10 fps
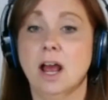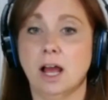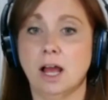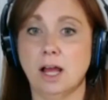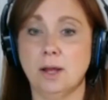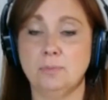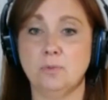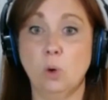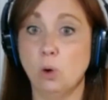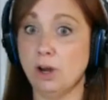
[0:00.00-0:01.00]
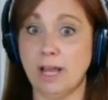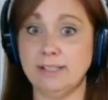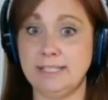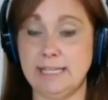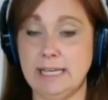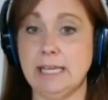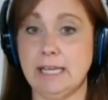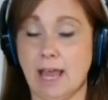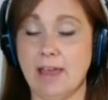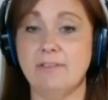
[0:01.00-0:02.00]
or
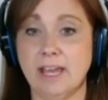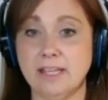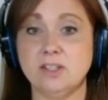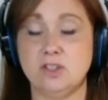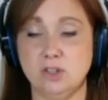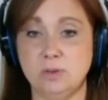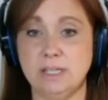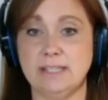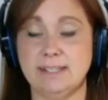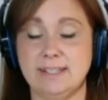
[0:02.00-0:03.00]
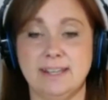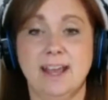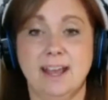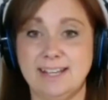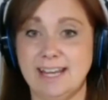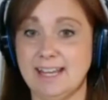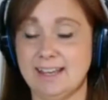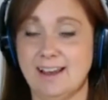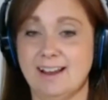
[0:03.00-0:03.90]
LTE. I've had students take